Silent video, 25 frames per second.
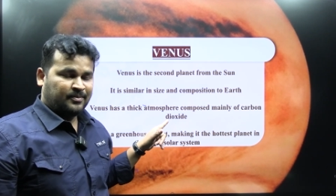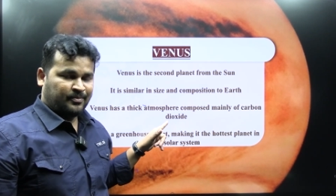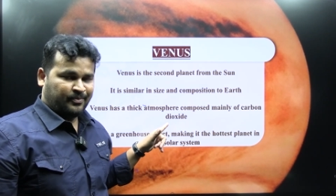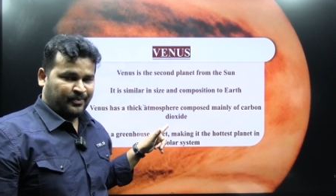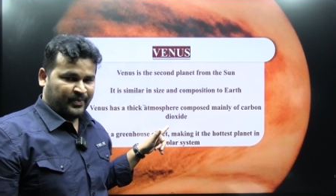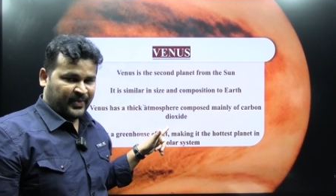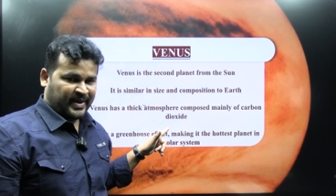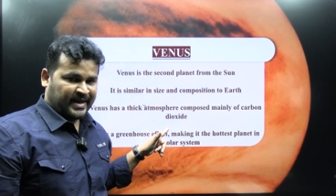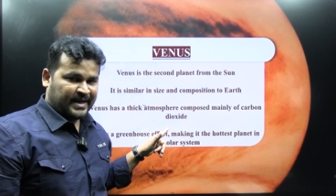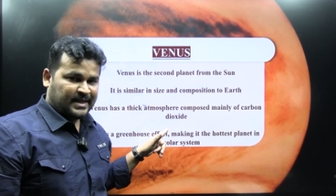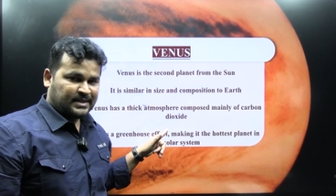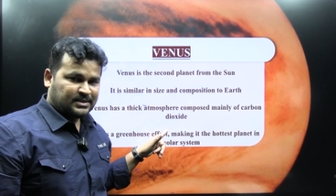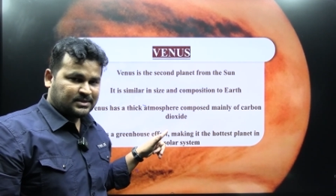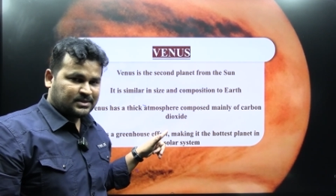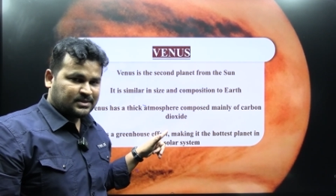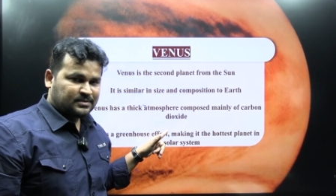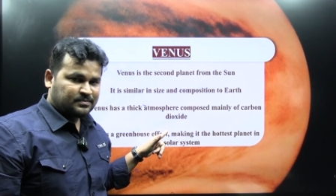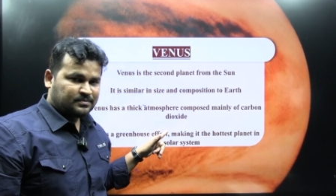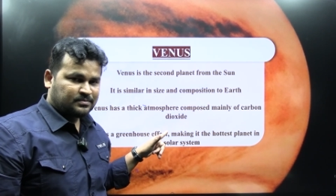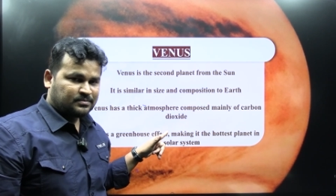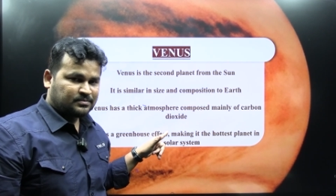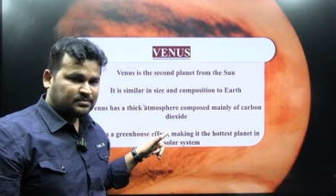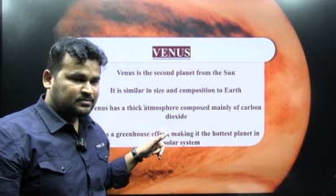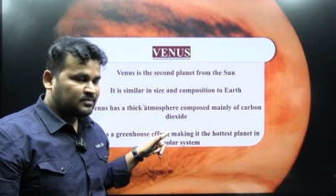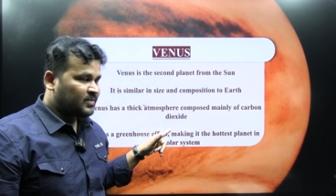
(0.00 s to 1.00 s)
Means
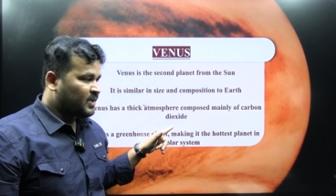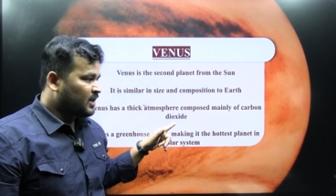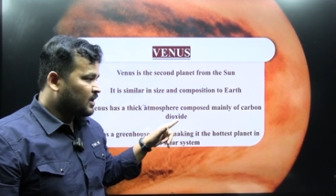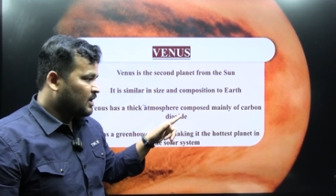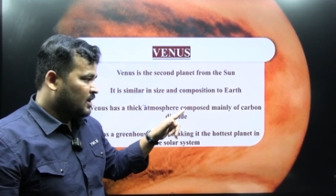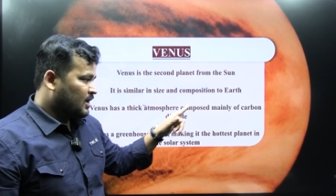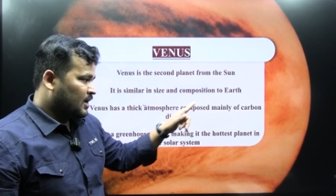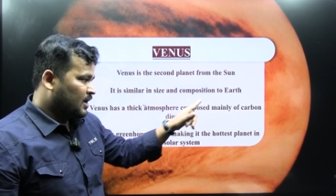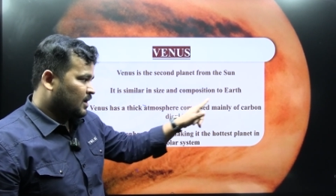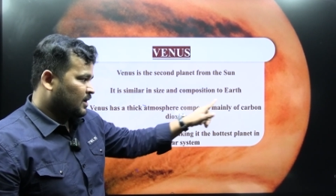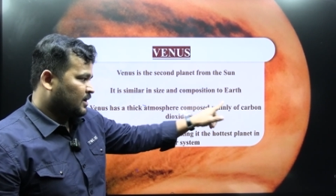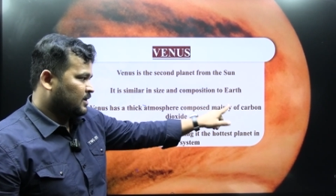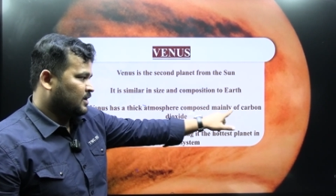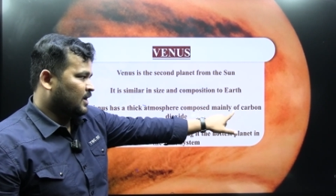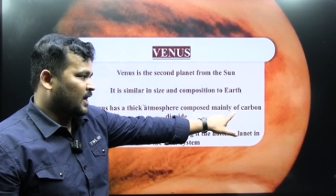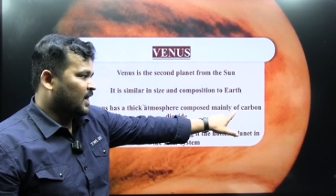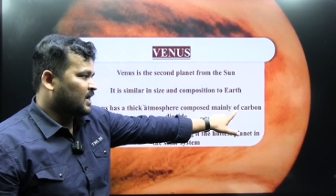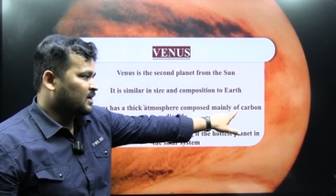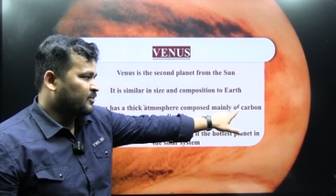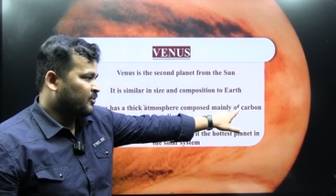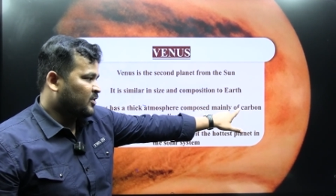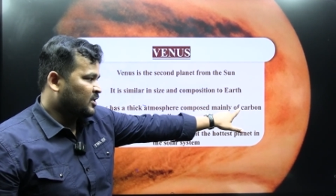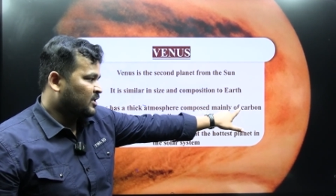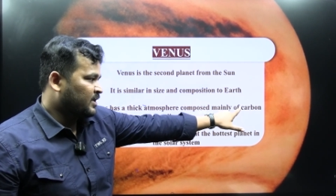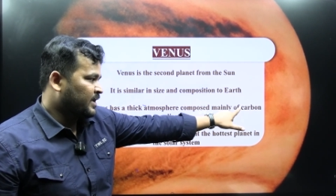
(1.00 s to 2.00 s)

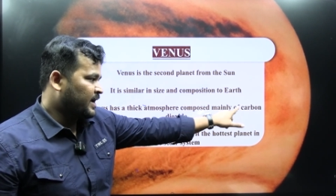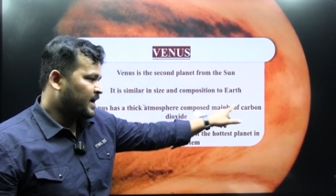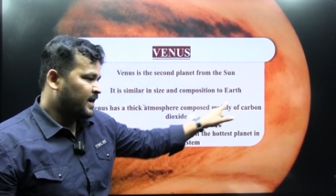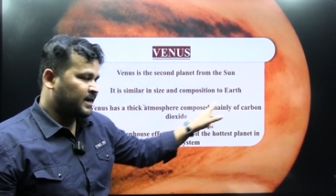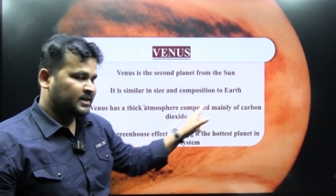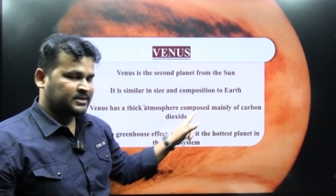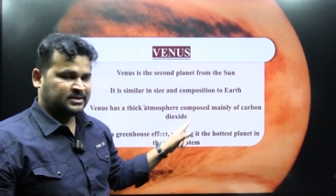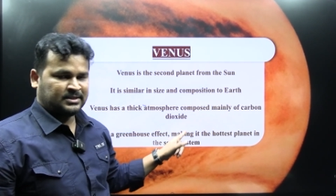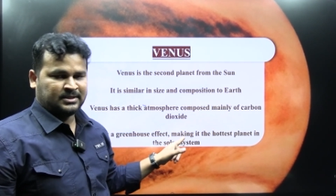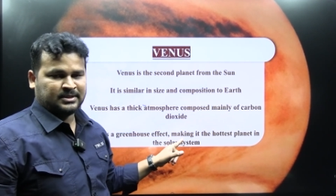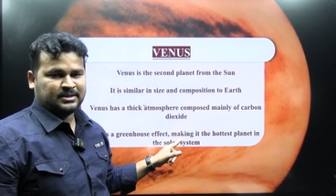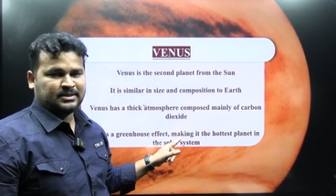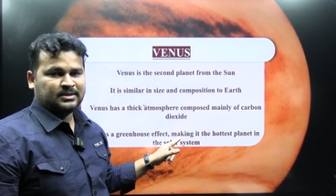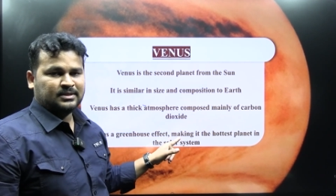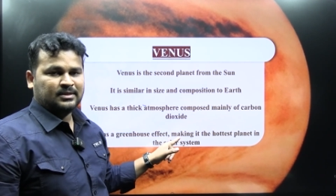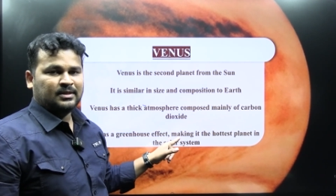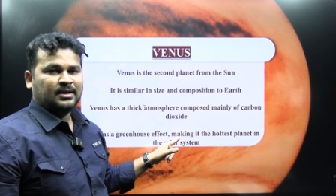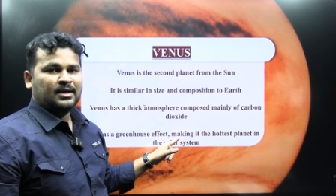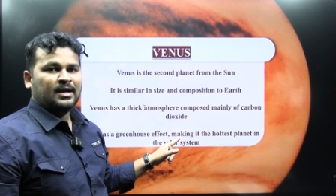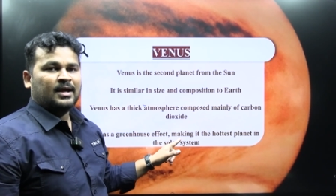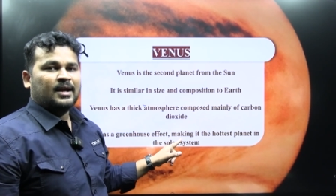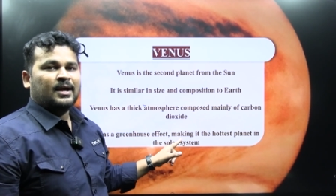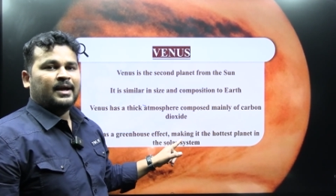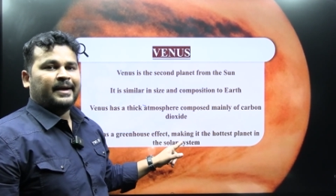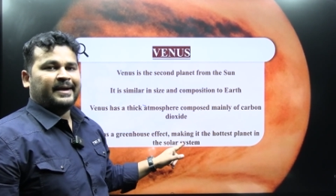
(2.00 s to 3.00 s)
carbon
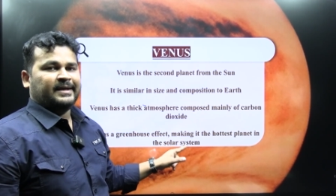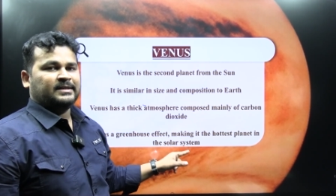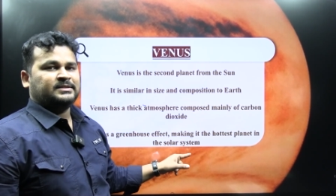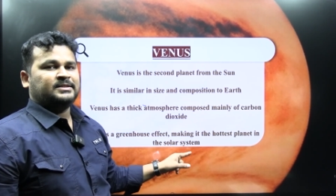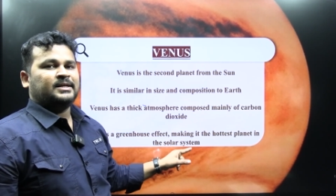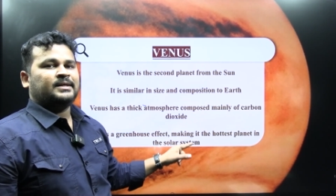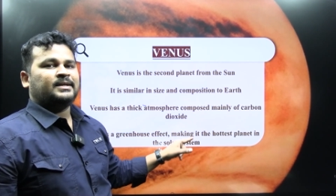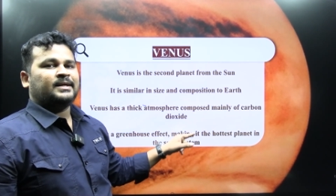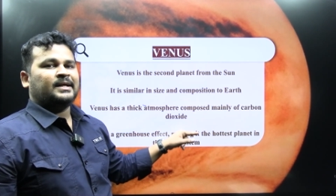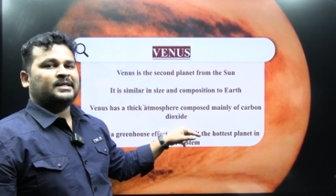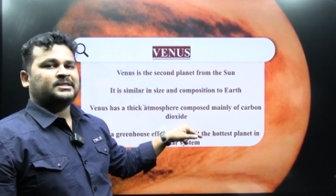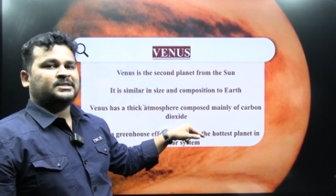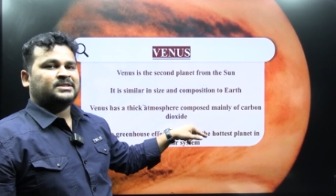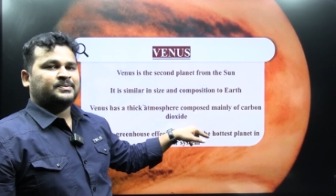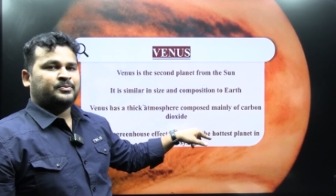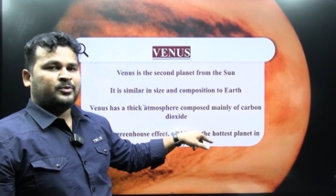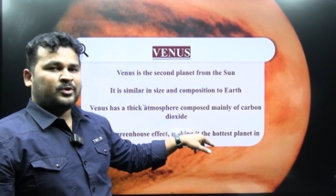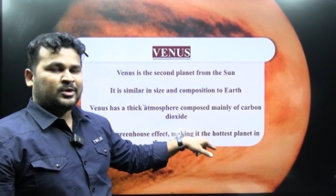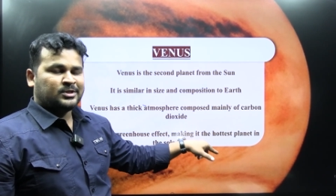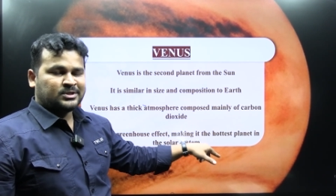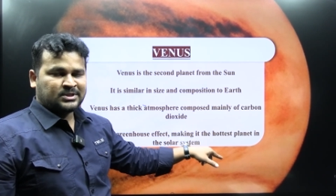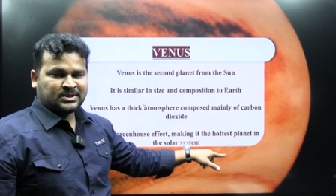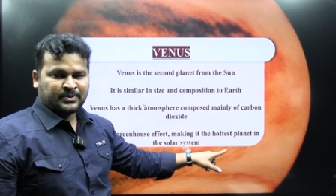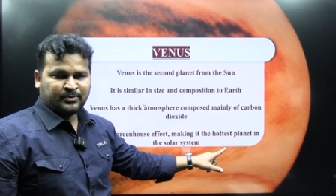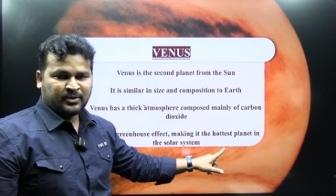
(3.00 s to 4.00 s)
dioxide is the
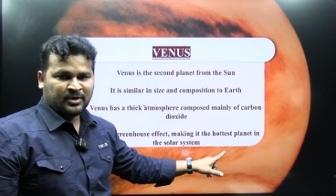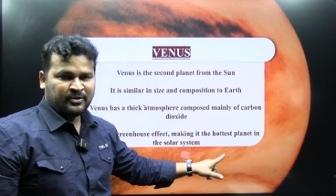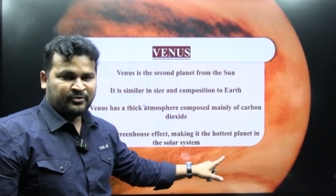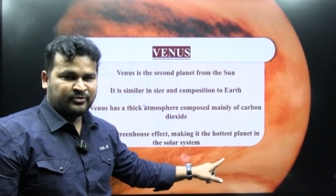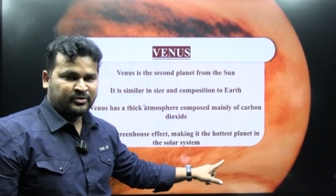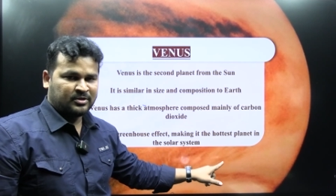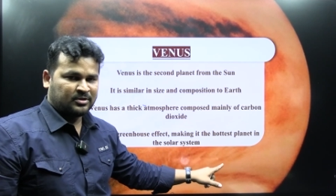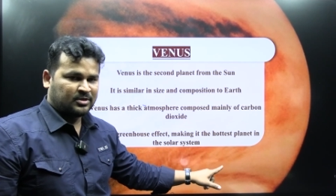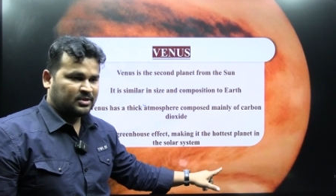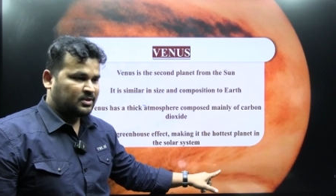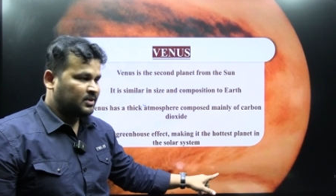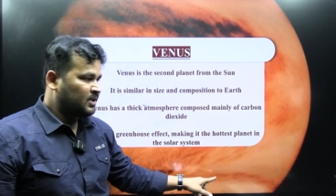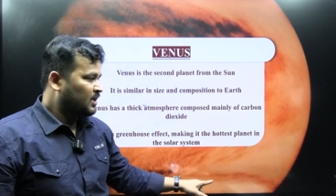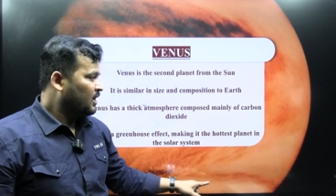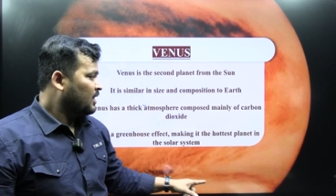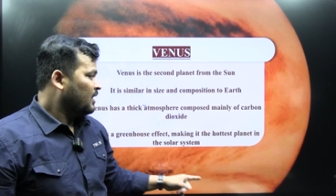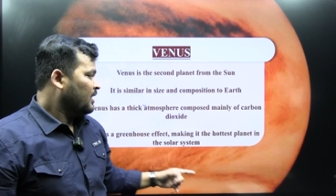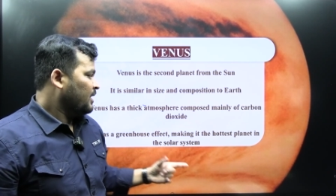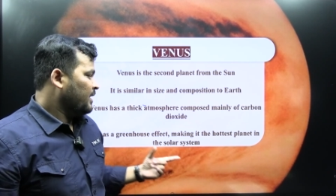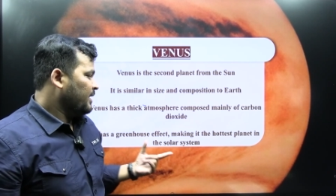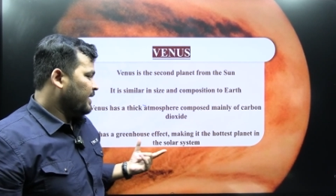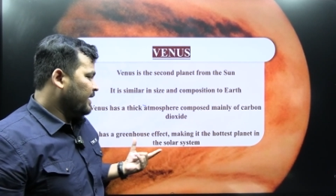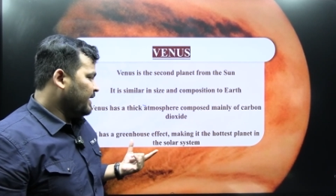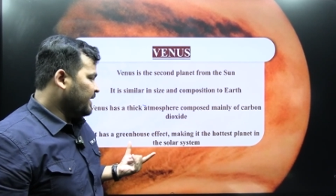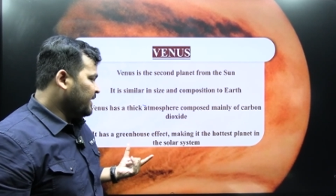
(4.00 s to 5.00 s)
responsible for
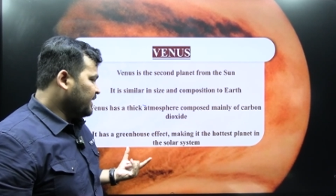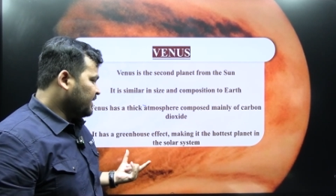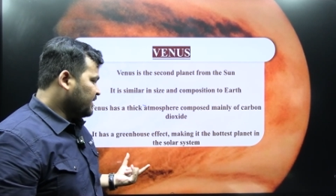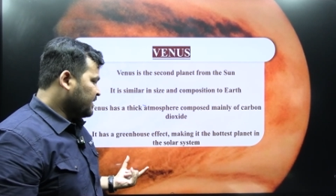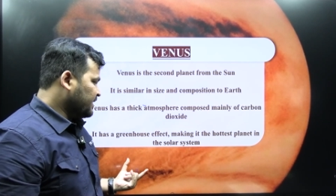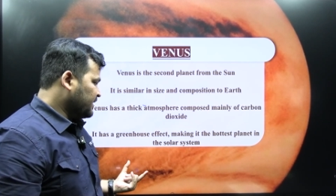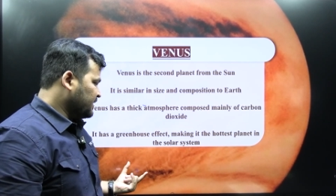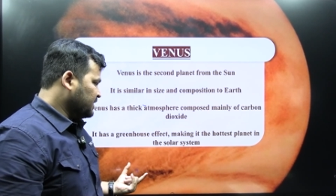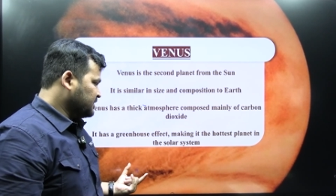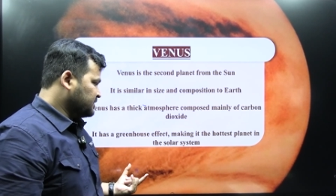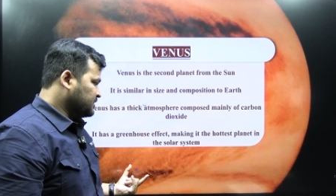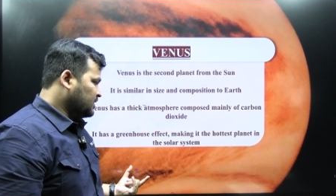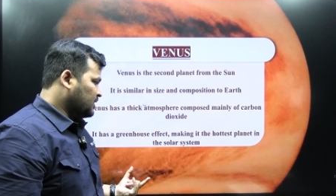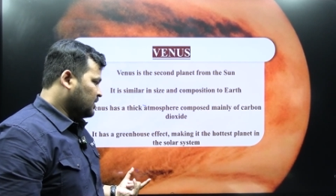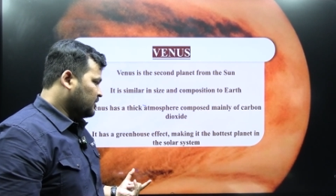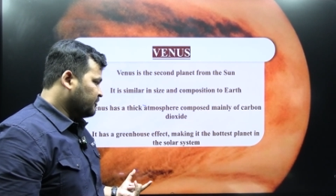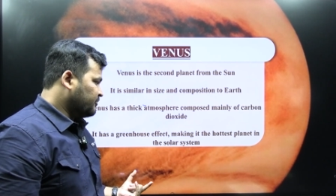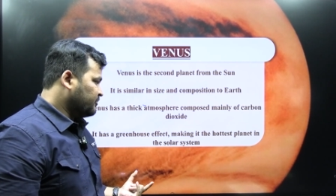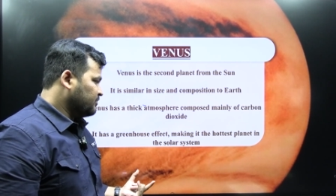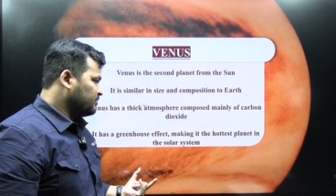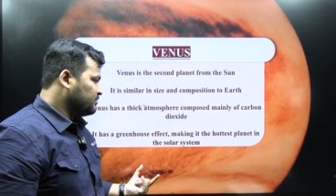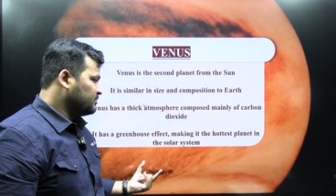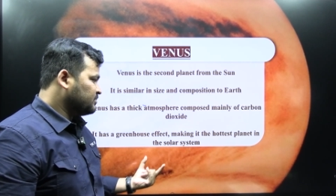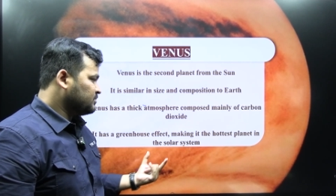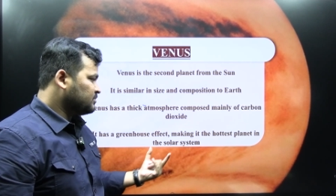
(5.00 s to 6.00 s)
increase
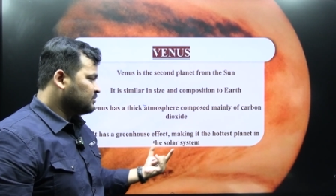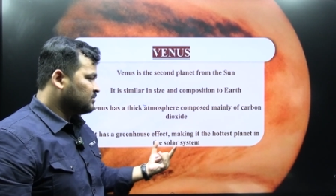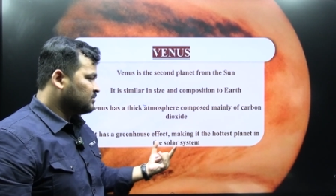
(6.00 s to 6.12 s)
of